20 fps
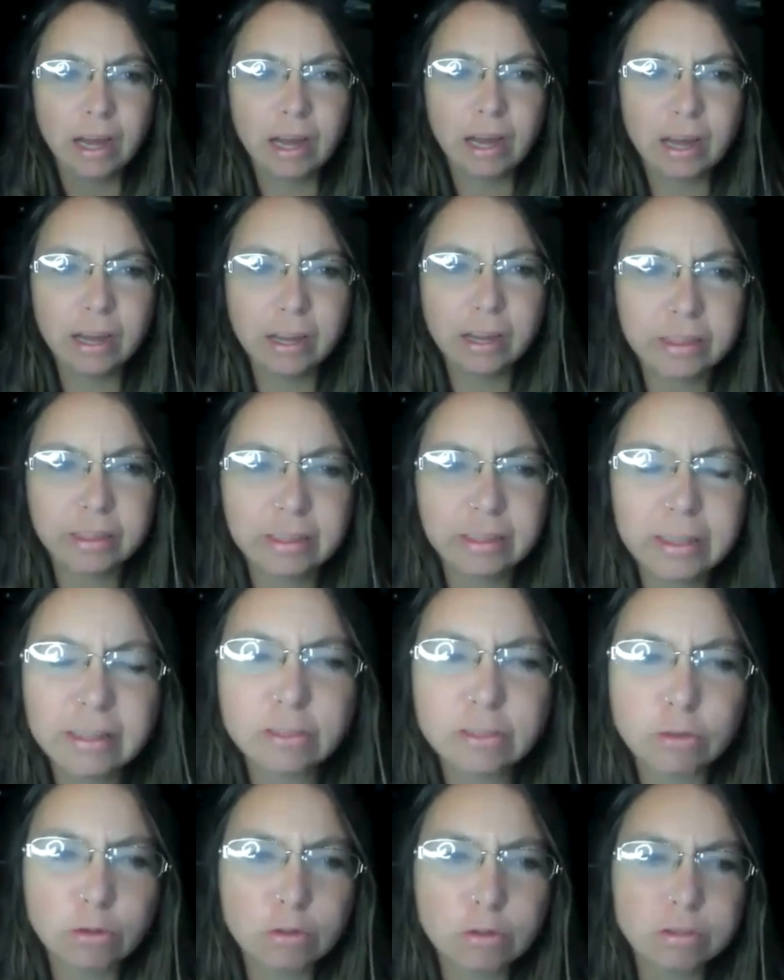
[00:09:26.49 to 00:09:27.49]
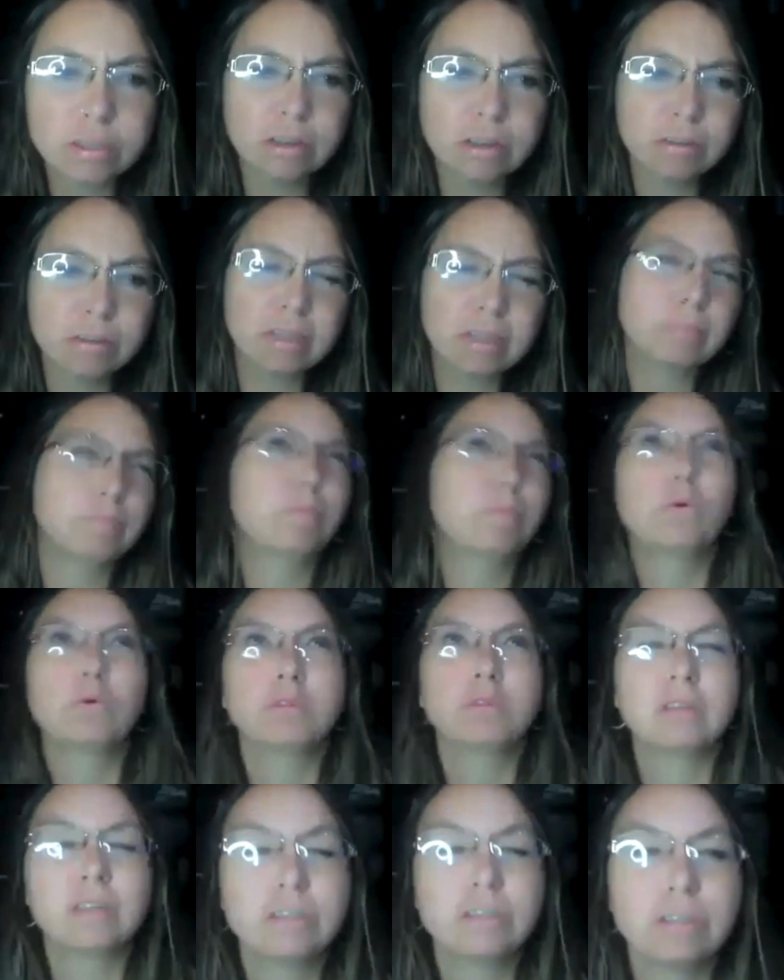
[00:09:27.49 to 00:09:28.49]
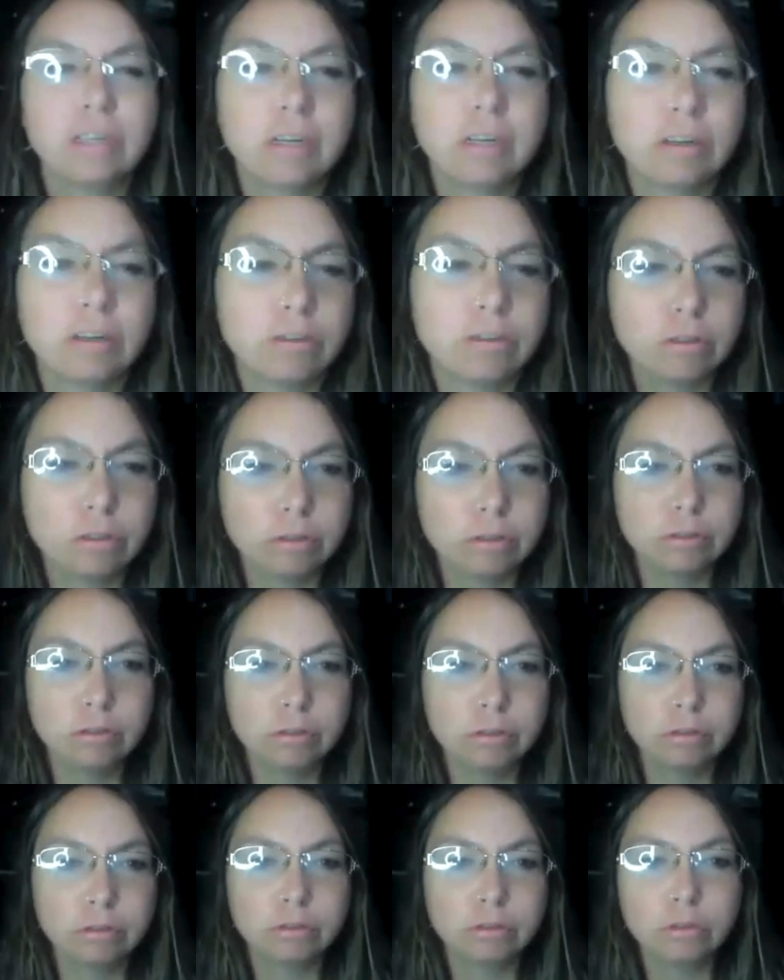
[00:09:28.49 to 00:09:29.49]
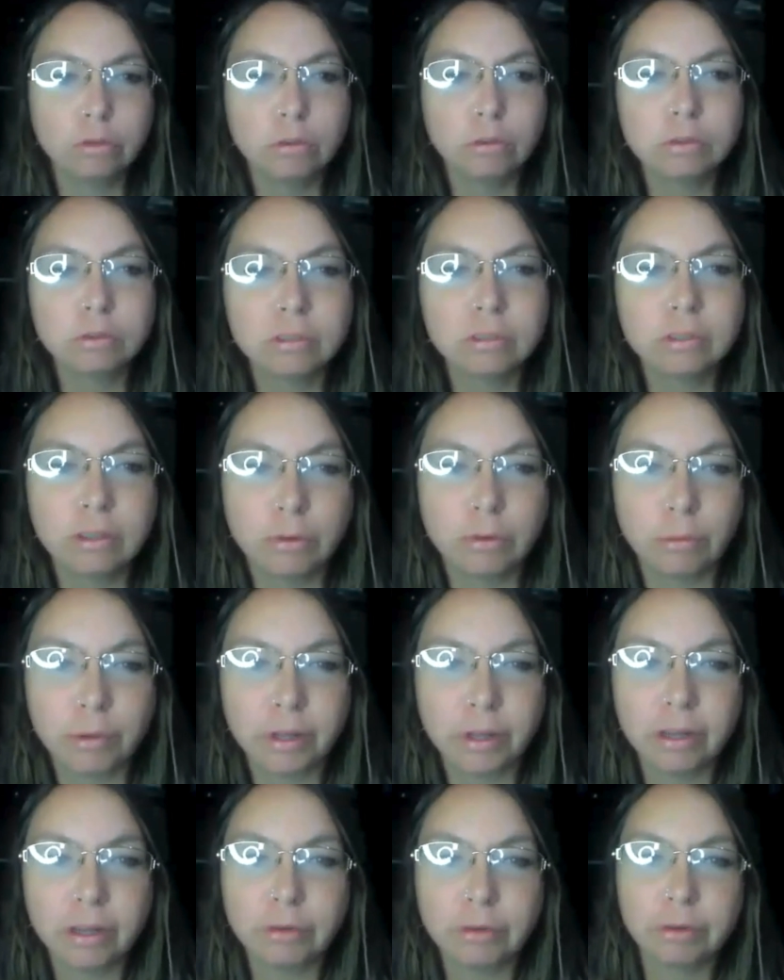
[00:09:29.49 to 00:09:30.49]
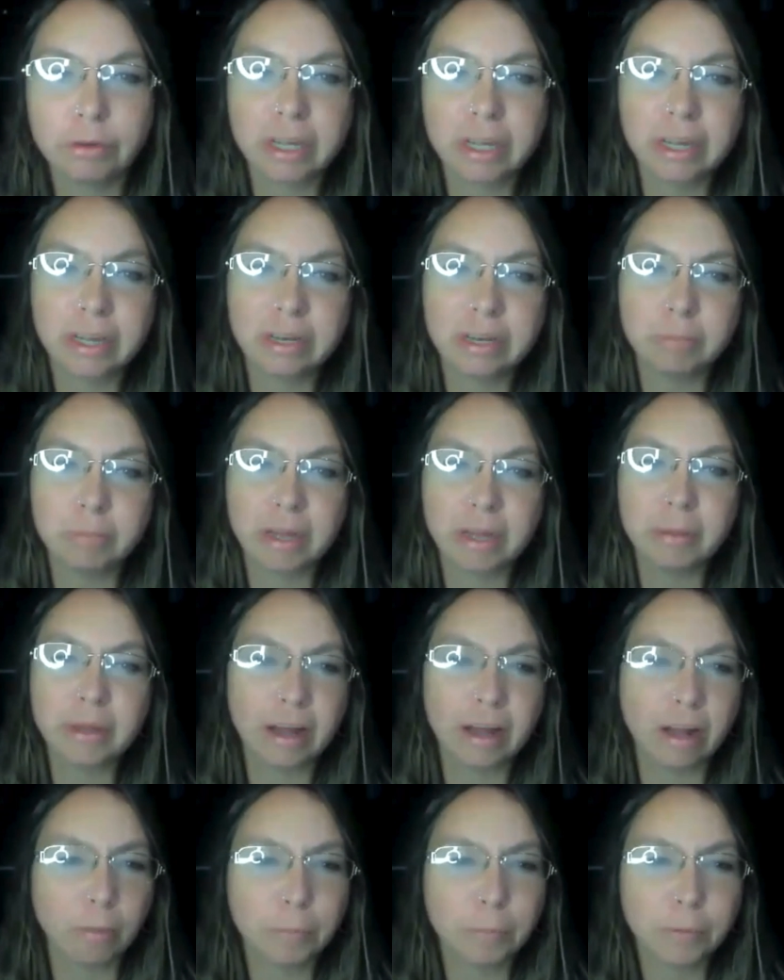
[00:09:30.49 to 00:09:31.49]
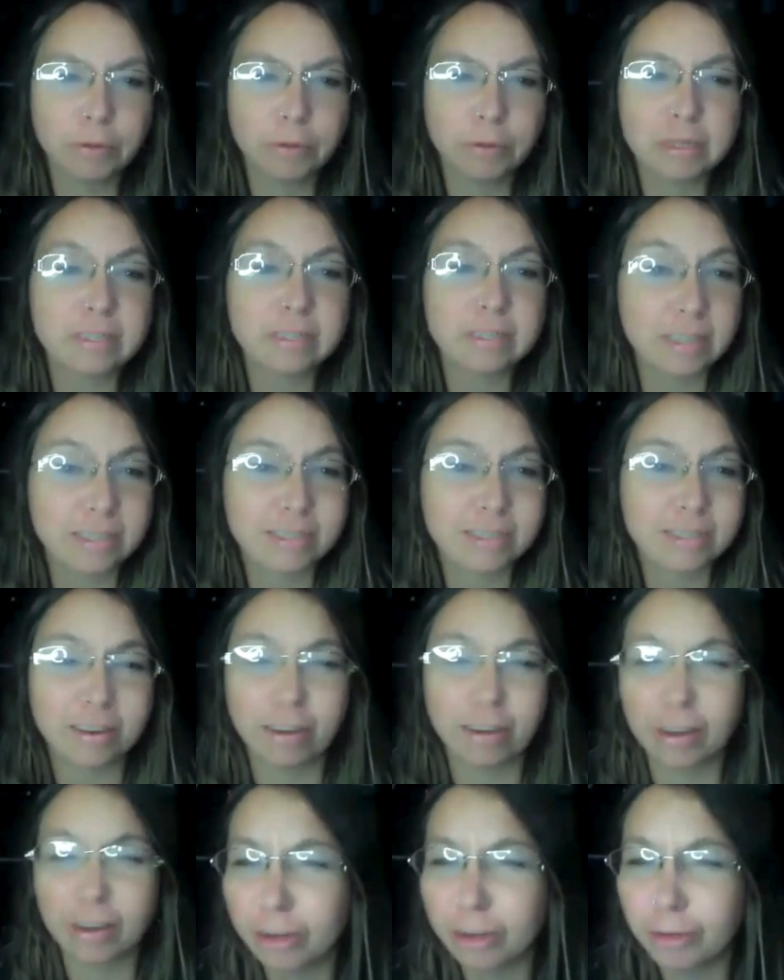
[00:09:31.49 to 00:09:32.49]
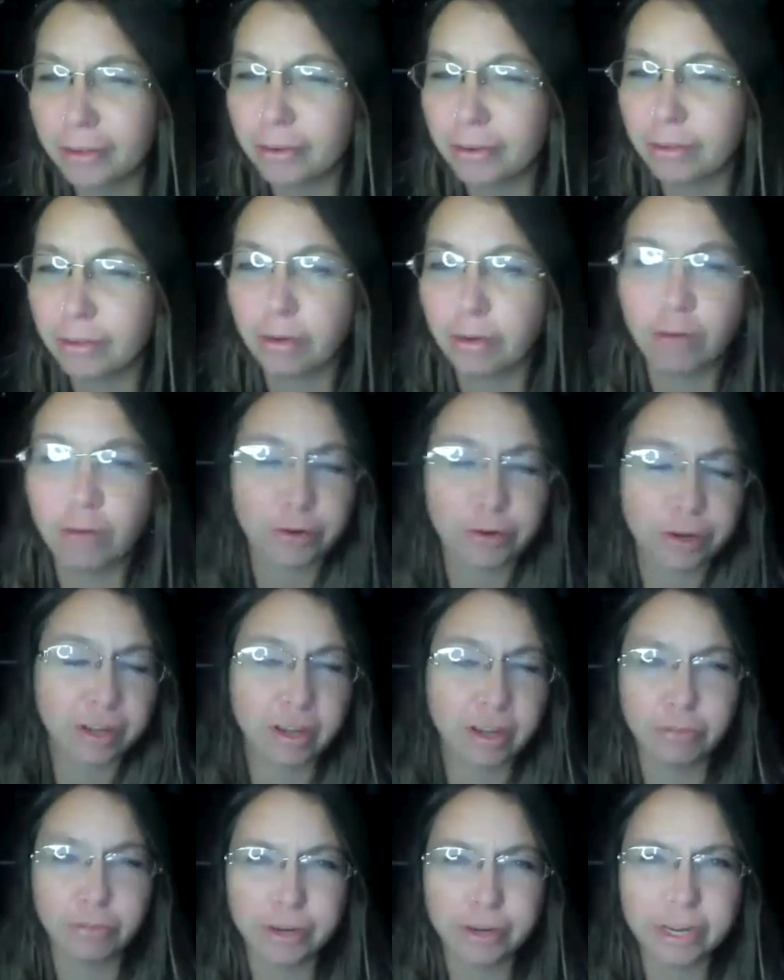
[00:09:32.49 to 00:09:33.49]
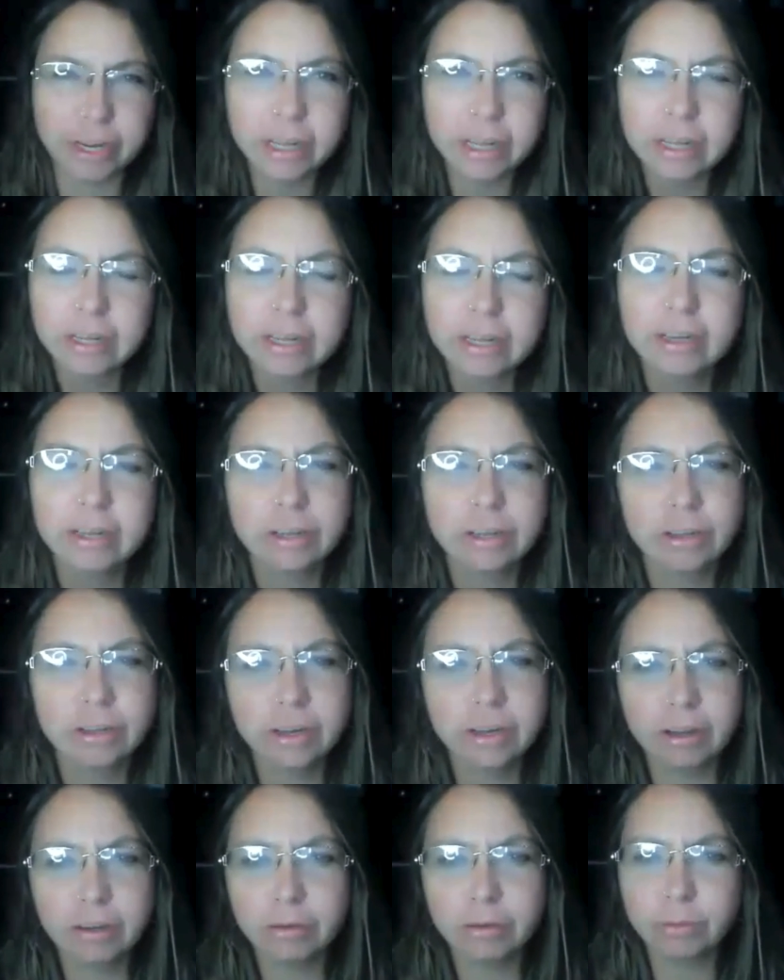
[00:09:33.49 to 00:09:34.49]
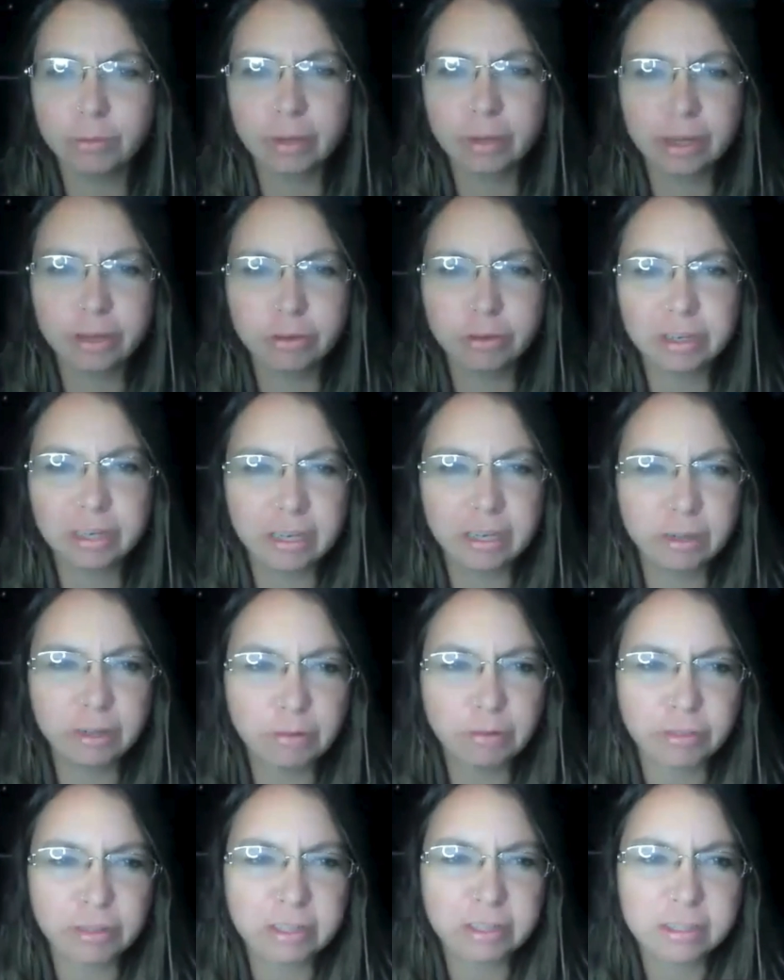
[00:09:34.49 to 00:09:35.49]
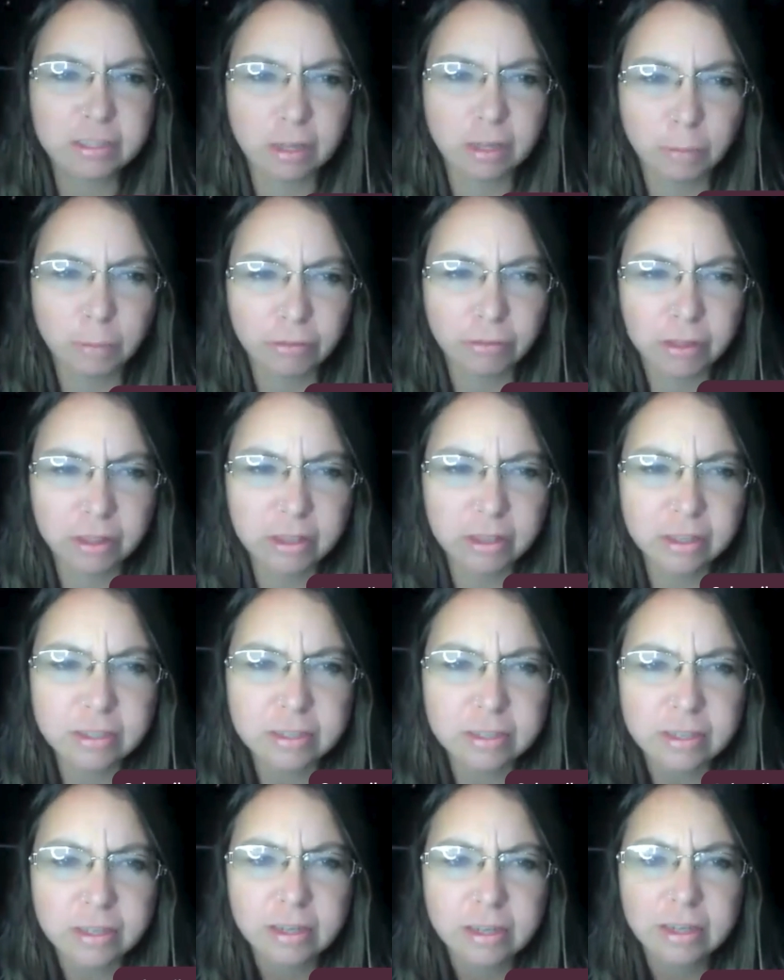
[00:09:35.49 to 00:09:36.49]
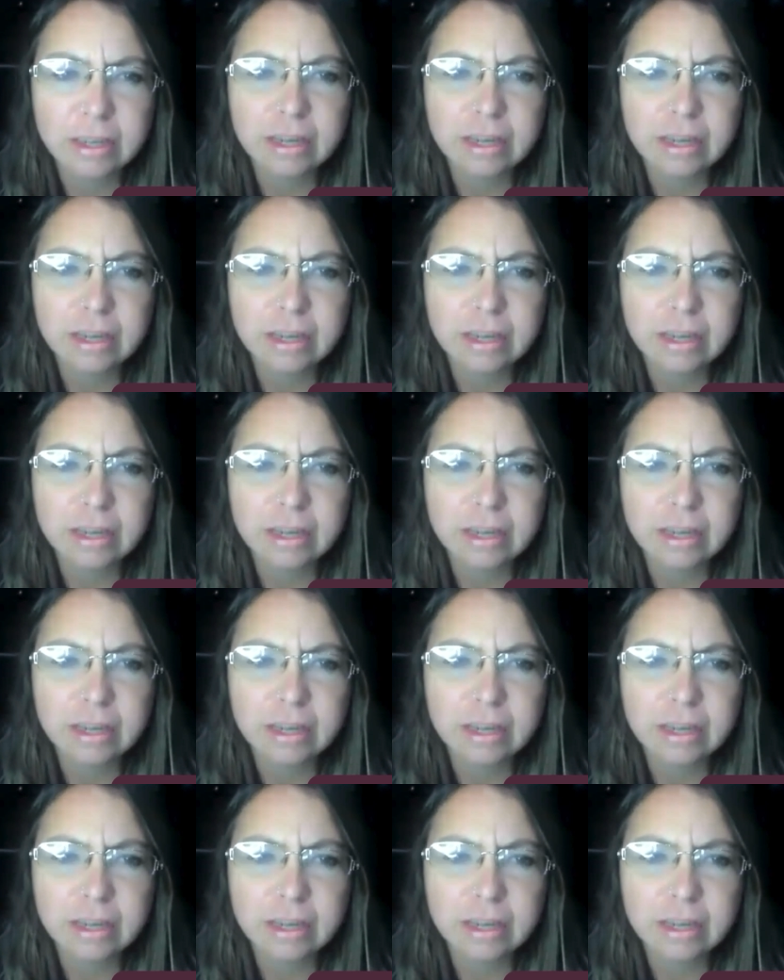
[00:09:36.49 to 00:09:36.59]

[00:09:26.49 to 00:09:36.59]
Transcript: I think it's also important, to talk to a lawyer who can maybe help you assess the likelihood of recovery, when you're dealing with these type of things.